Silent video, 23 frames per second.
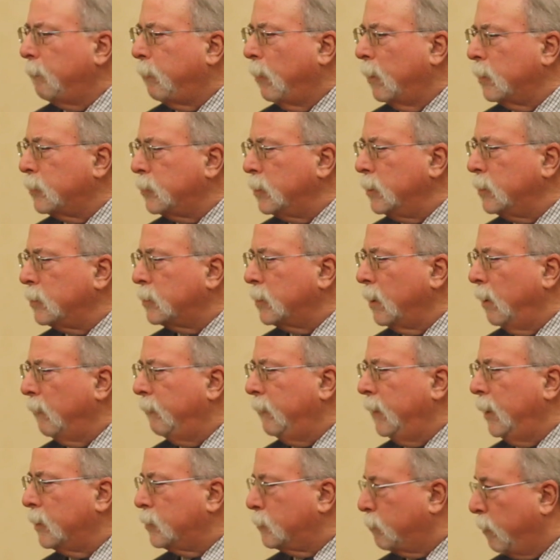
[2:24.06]
purchase of
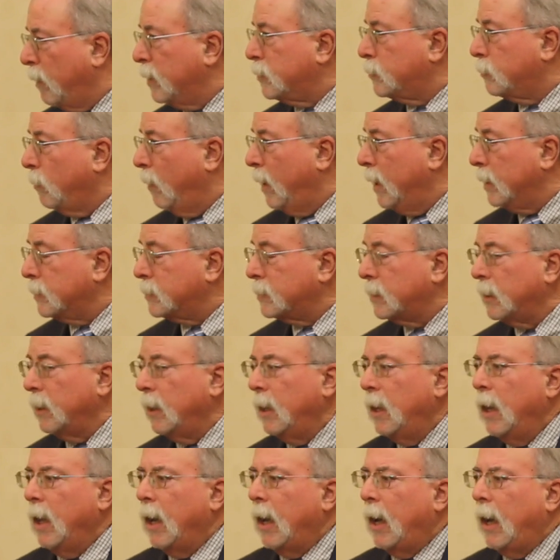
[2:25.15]
the Express West.
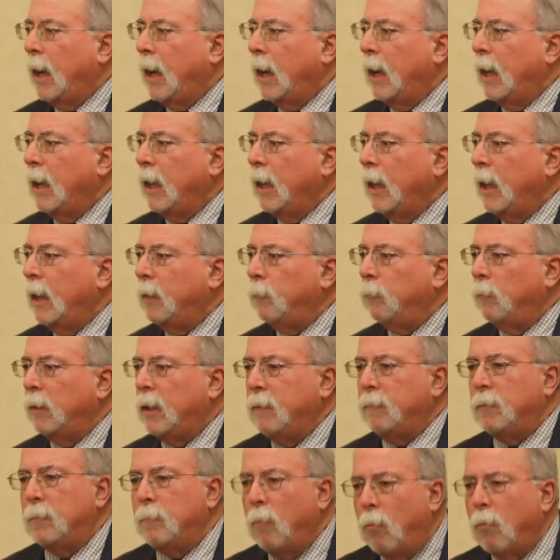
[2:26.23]
And
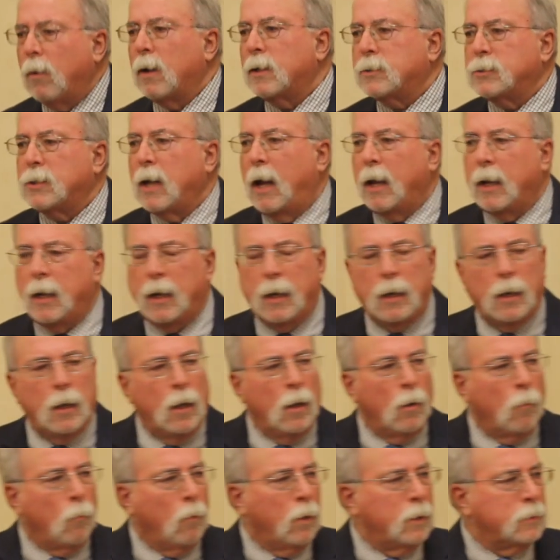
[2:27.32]
even more exciting
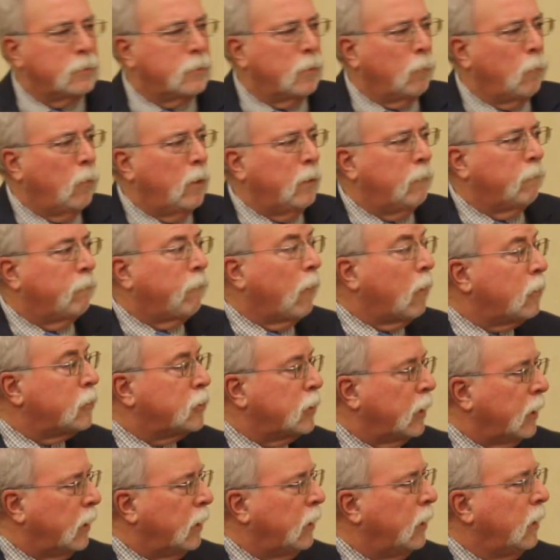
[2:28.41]
was when
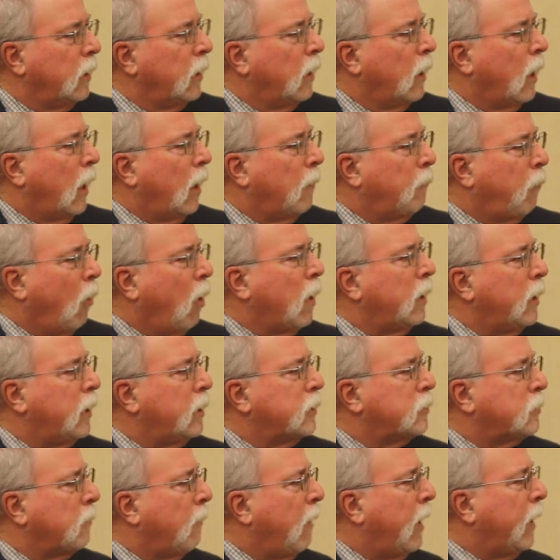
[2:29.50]
Virgin bought in
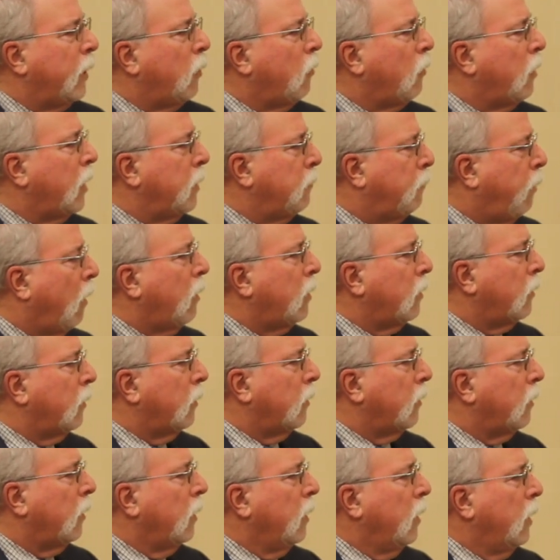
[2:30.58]
as a minority
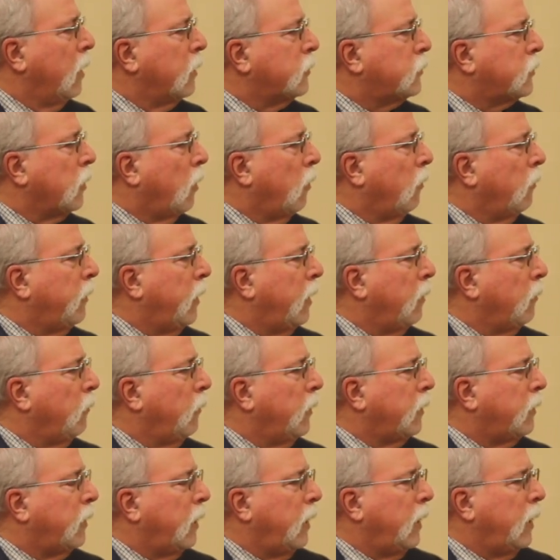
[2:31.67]
partner. So
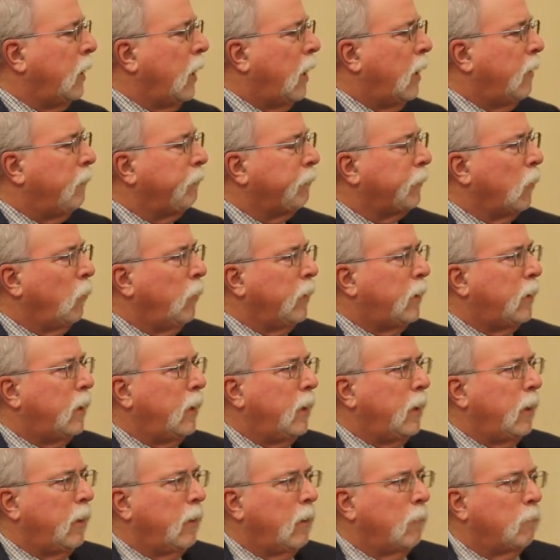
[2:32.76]
with
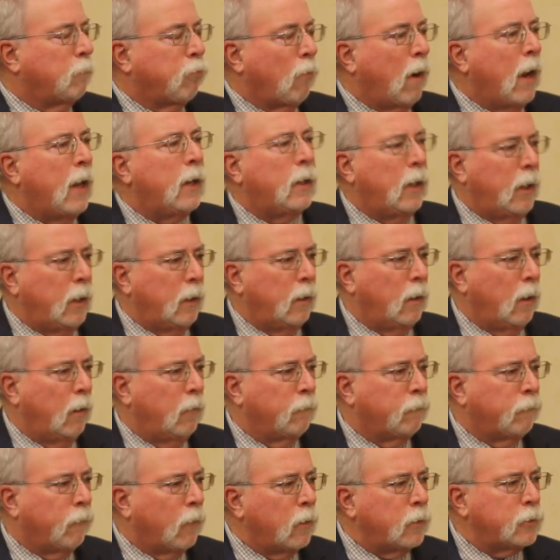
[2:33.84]
the branding
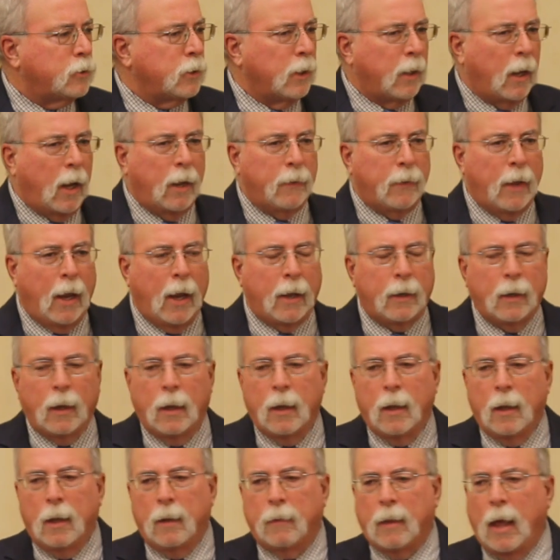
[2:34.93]
of Virgin on that
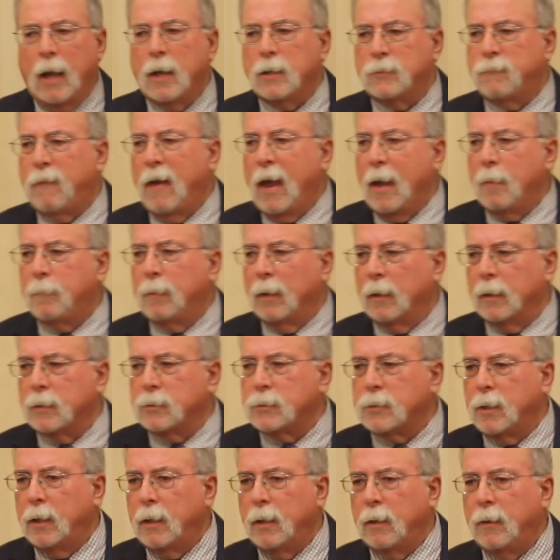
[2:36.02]
is
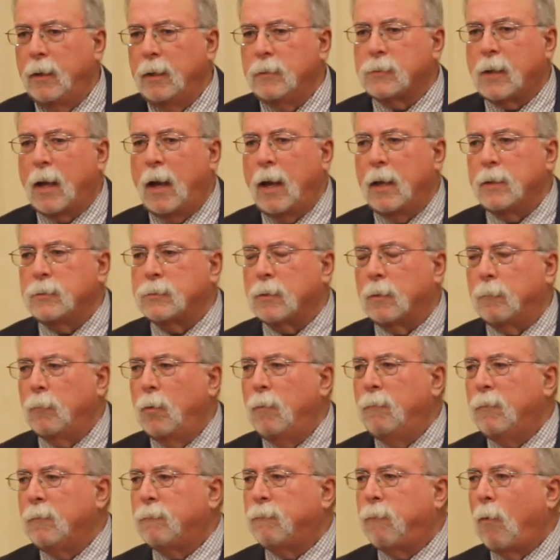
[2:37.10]
fabulous. These guys are
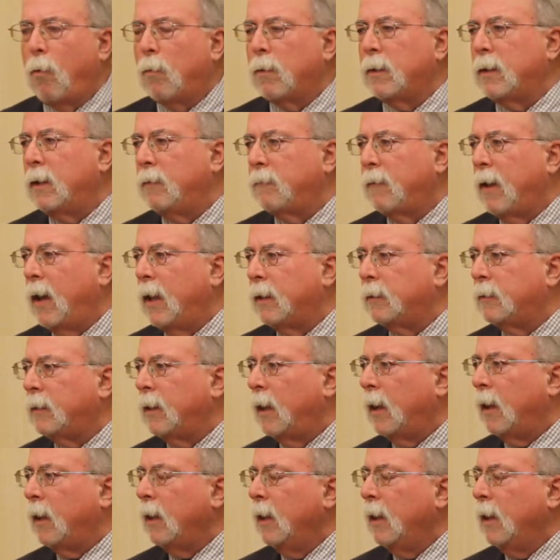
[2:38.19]
moving forward. They've got